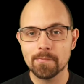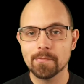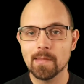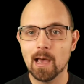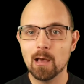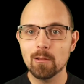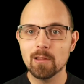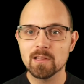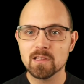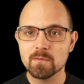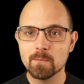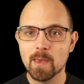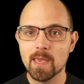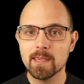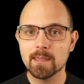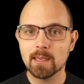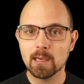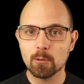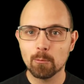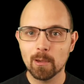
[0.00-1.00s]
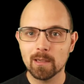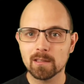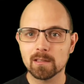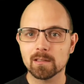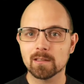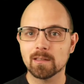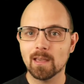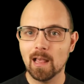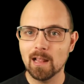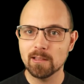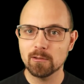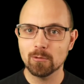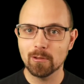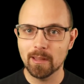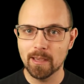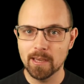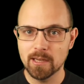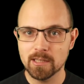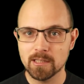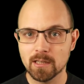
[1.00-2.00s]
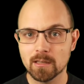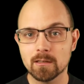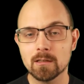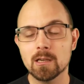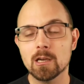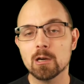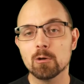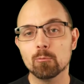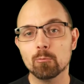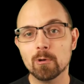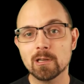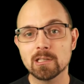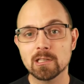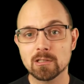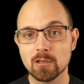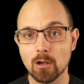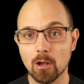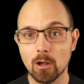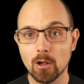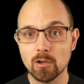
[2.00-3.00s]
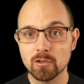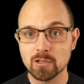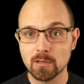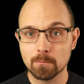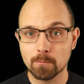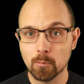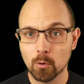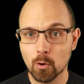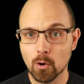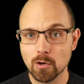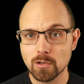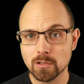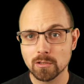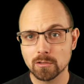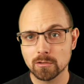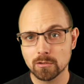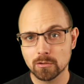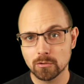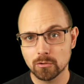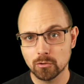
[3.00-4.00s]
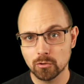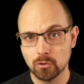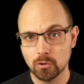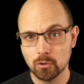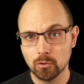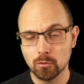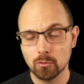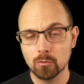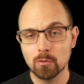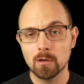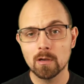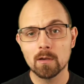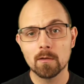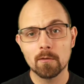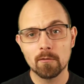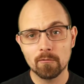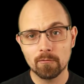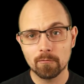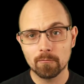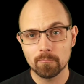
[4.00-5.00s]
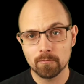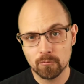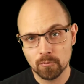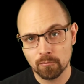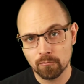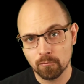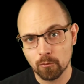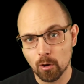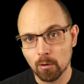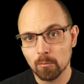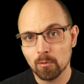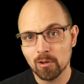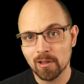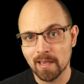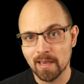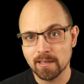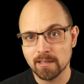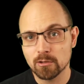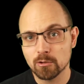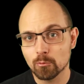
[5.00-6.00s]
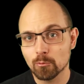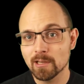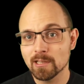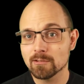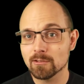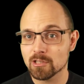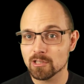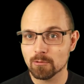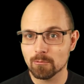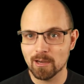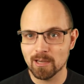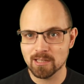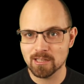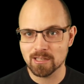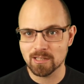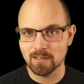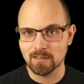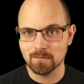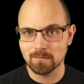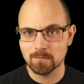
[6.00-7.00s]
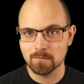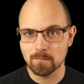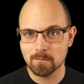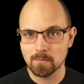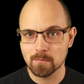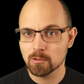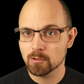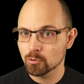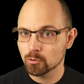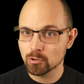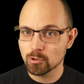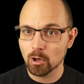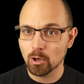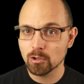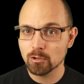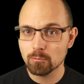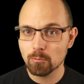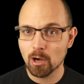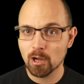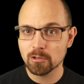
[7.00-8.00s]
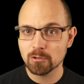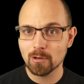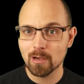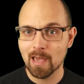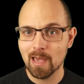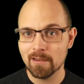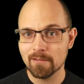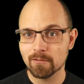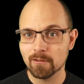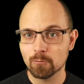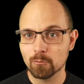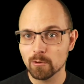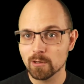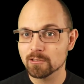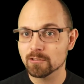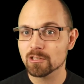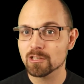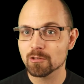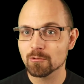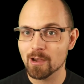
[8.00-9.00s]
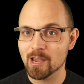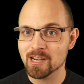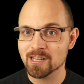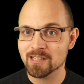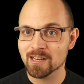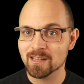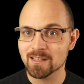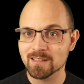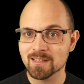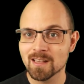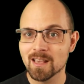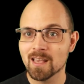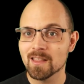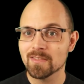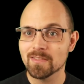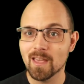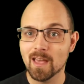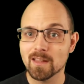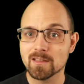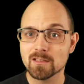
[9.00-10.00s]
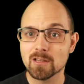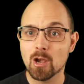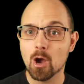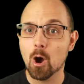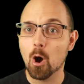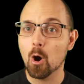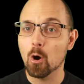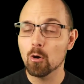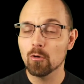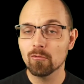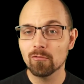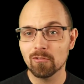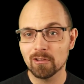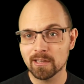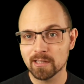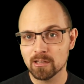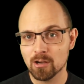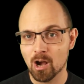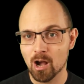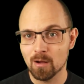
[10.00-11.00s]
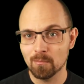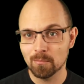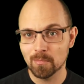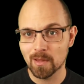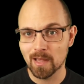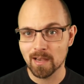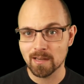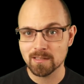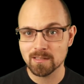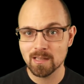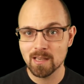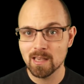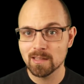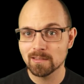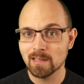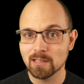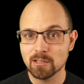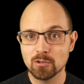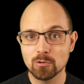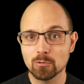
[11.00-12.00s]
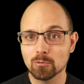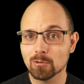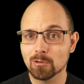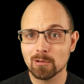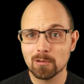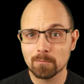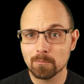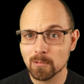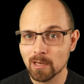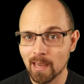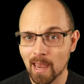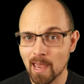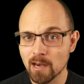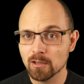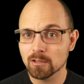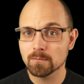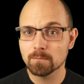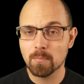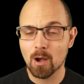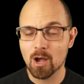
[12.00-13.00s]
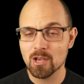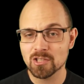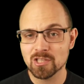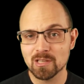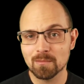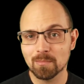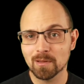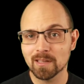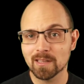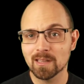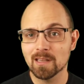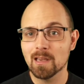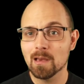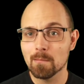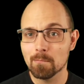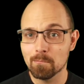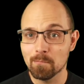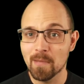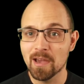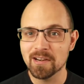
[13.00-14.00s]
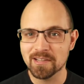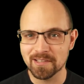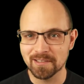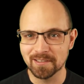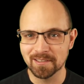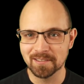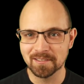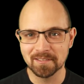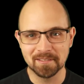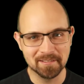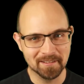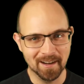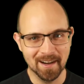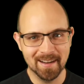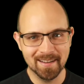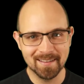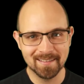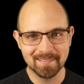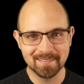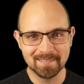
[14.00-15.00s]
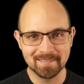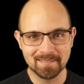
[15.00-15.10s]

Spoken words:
Now let's make a quick calculation, which is also important to do to formulate your research question. You don't want to have a research question that's overly complex that you cannot possibly measure, right?